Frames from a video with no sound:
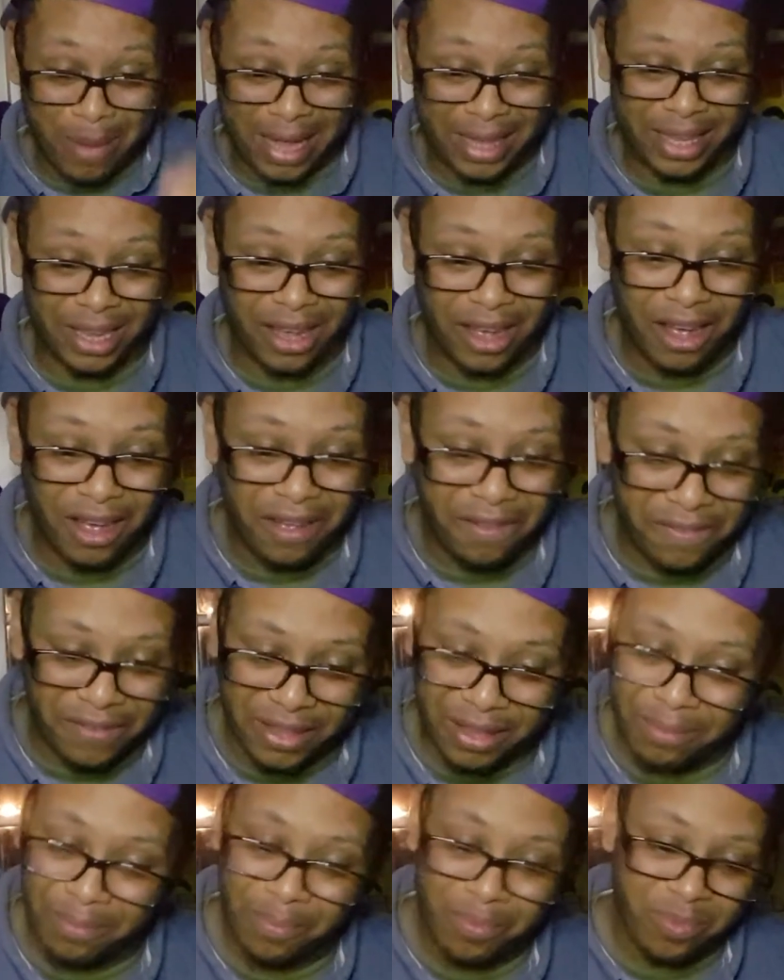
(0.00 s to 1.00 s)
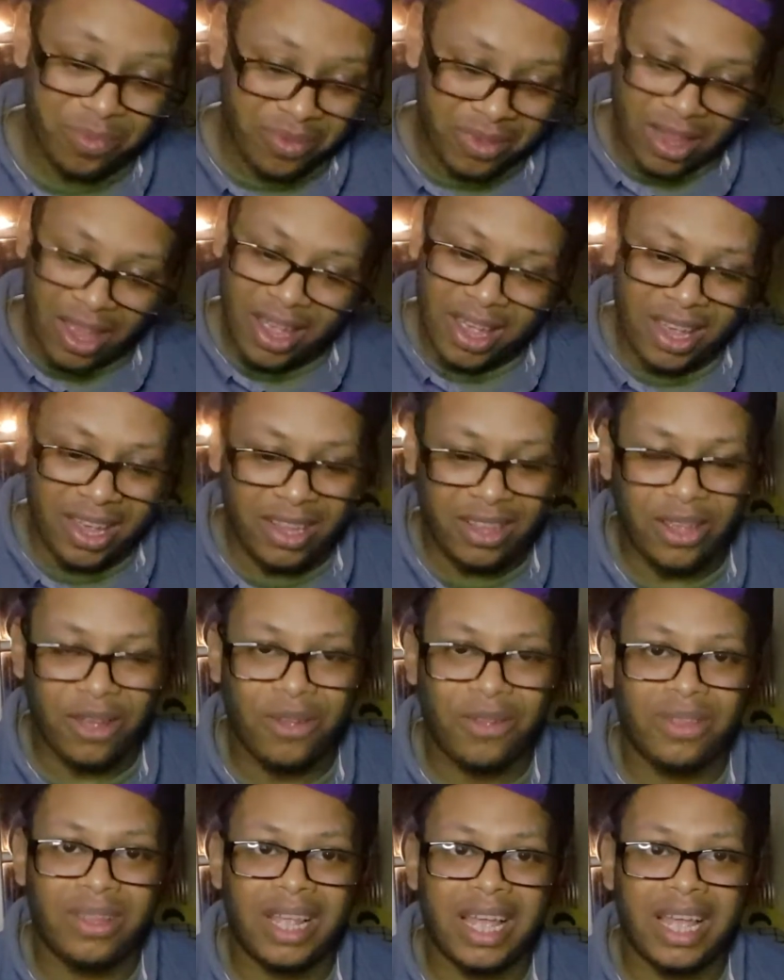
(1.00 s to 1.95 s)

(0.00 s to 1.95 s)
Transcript: back to Earth, and you know,